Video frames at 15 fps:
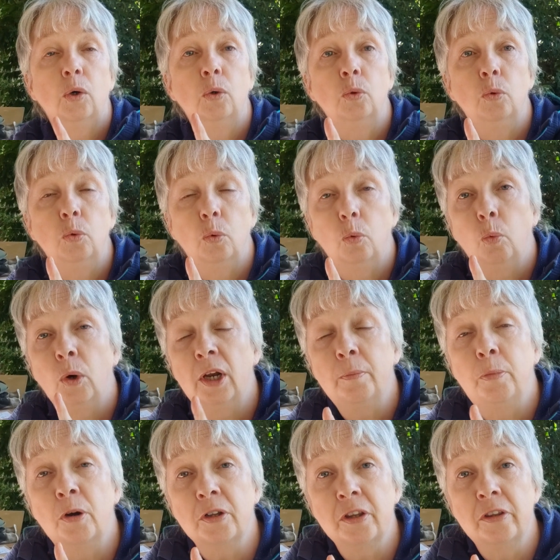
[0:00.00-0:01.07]
Ooh, one
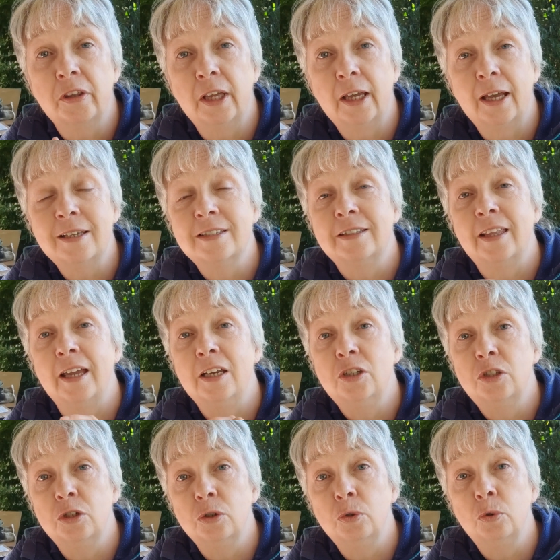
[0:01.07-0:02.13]
important thing is they
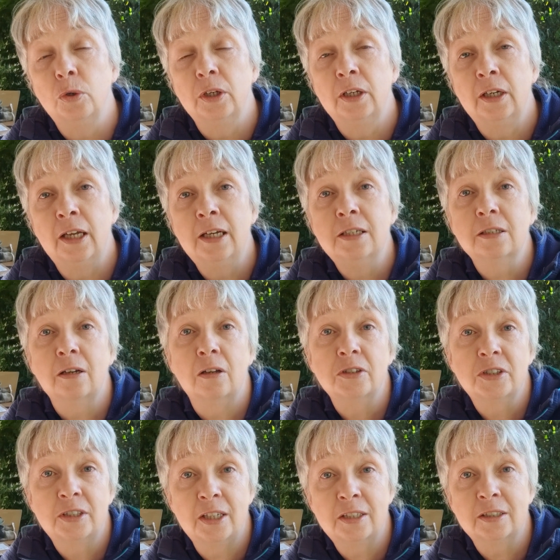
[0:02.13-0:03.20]
do need
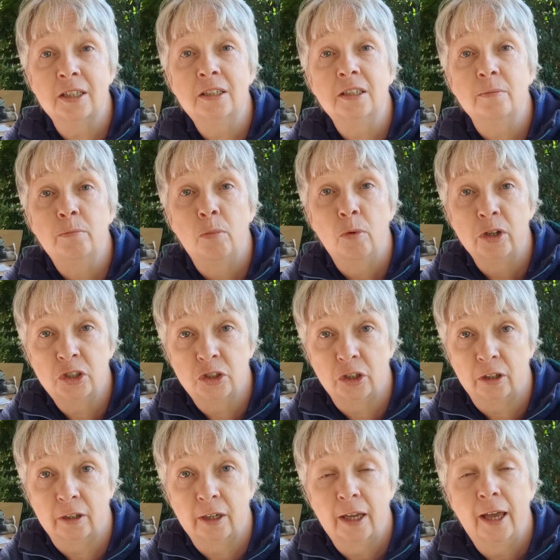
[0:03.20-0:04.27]
consistent
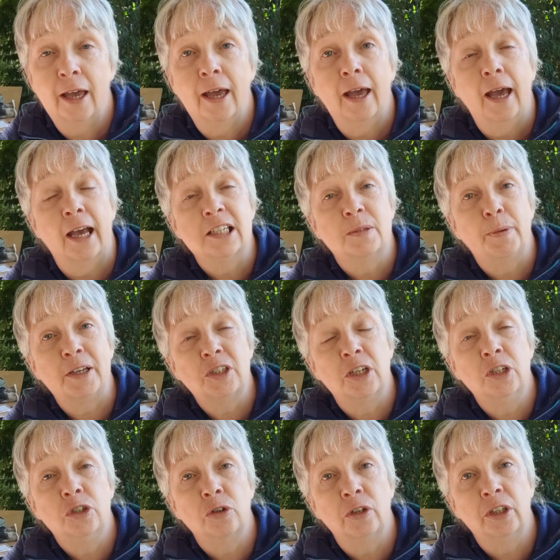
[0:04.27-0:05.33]
moisture,
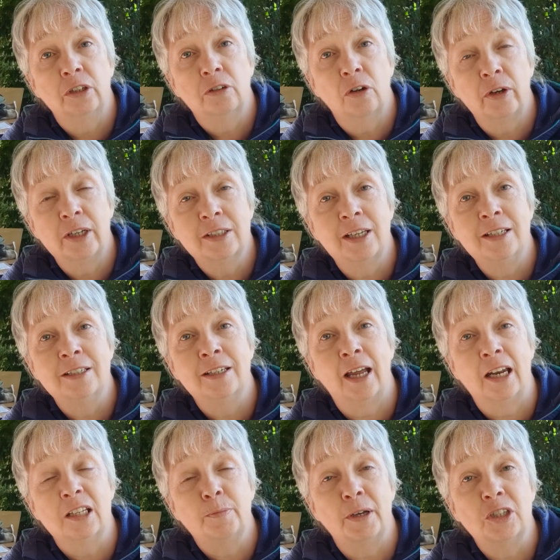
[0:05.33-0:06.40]
especially during the growing season
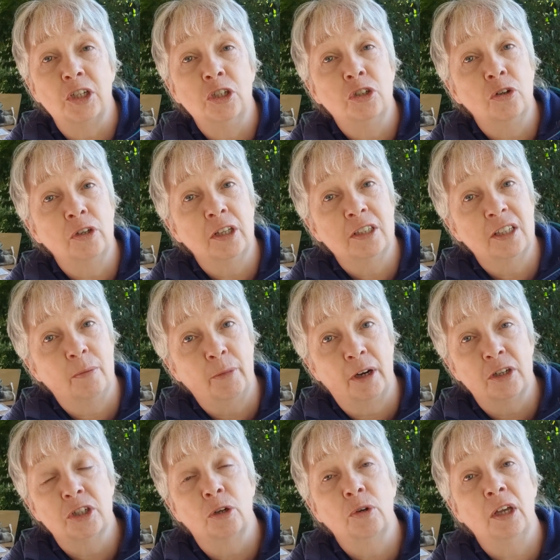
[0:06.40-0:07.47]
and especially during the
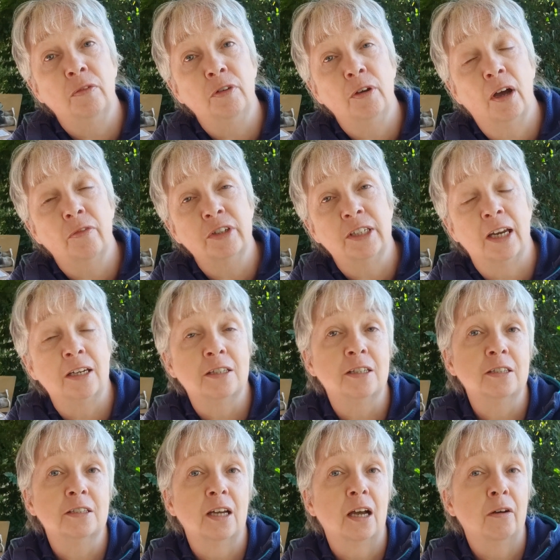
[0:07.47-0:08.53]
summer. So if you have a
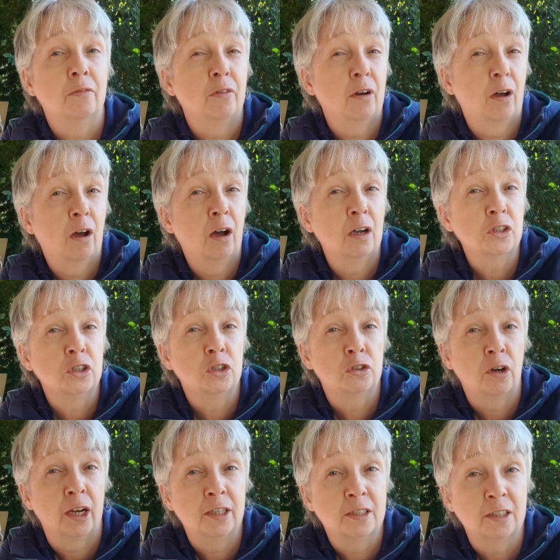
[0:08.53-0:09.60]
tendency to have hot,
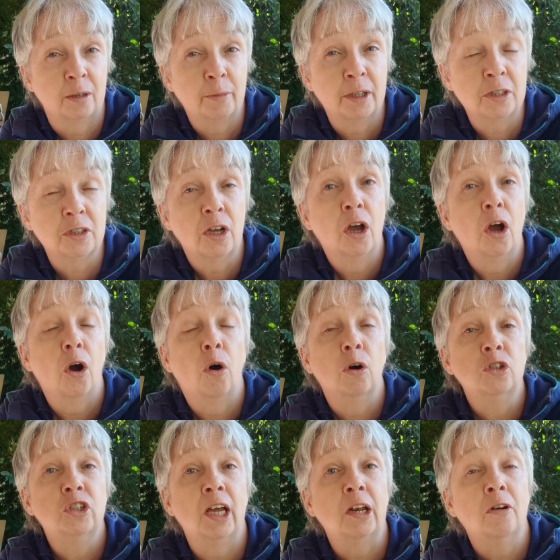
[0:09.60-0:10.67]
dry summers,
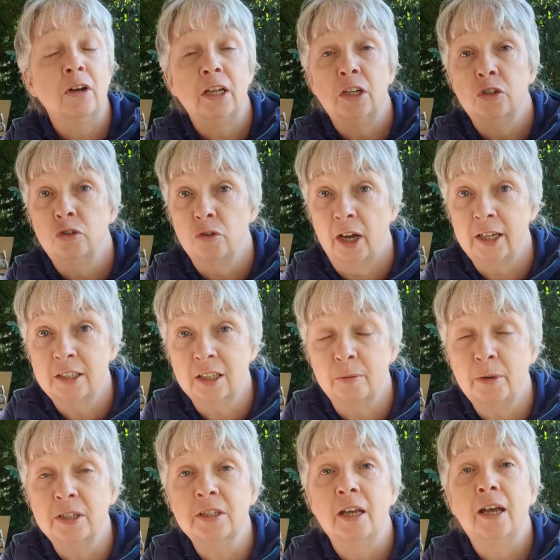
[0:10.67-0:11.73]
or generally dry
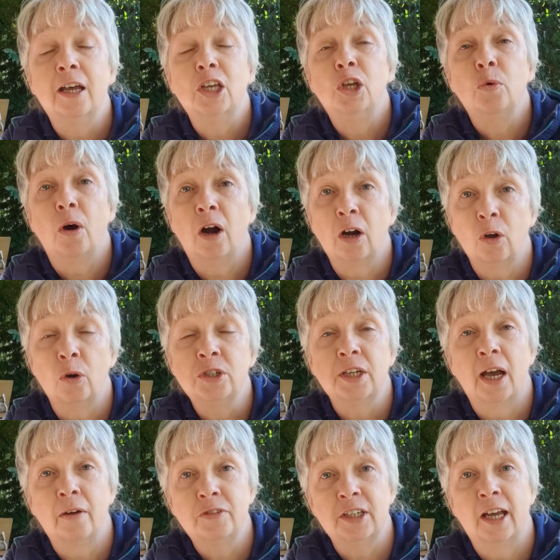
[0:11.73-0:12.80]
summers, you are going to
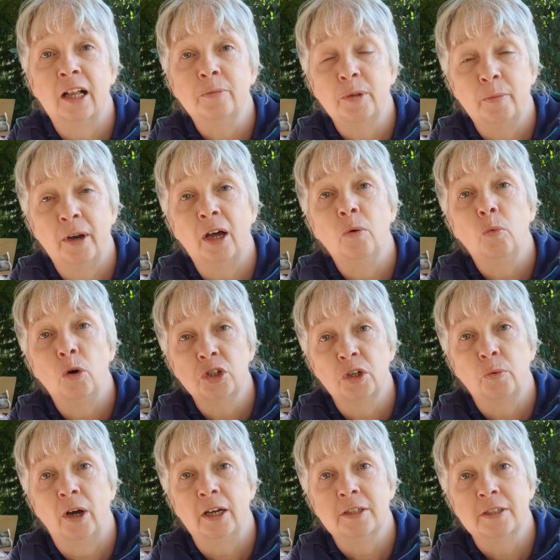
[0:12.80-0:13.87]
have to help them along
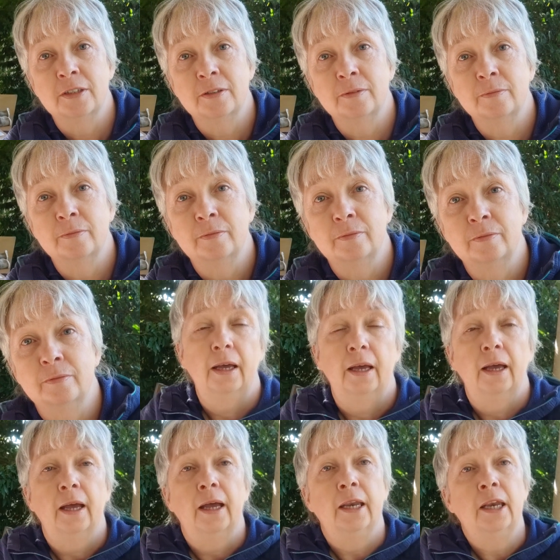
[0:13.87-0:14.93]
water-wise.
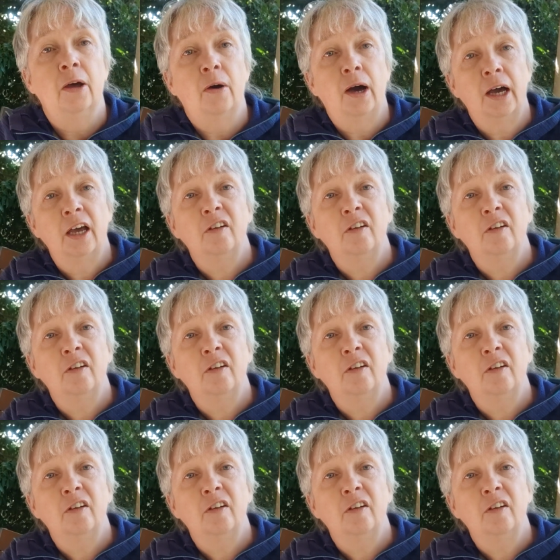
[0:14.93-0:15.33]
Now I